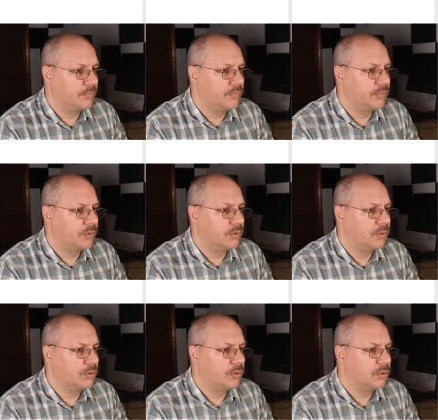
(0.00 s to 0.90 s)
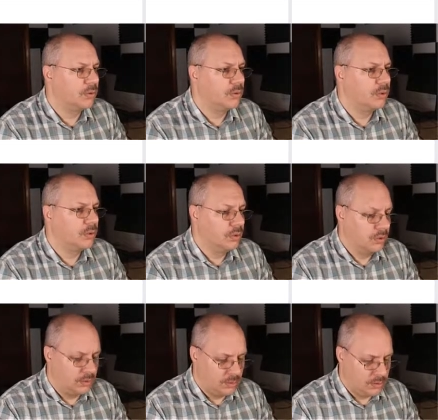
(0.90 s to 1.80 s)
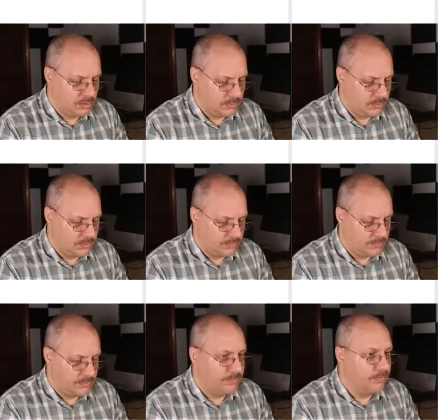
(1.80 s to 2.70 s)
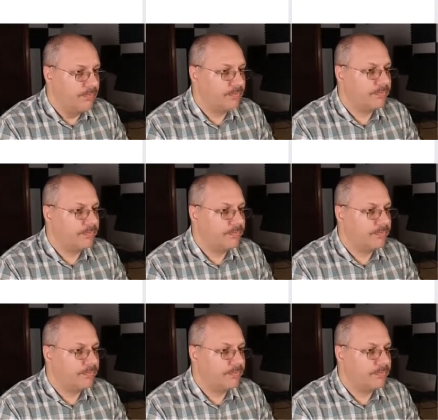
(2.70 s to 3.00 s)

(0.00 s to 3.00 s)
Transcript: Nothing is said.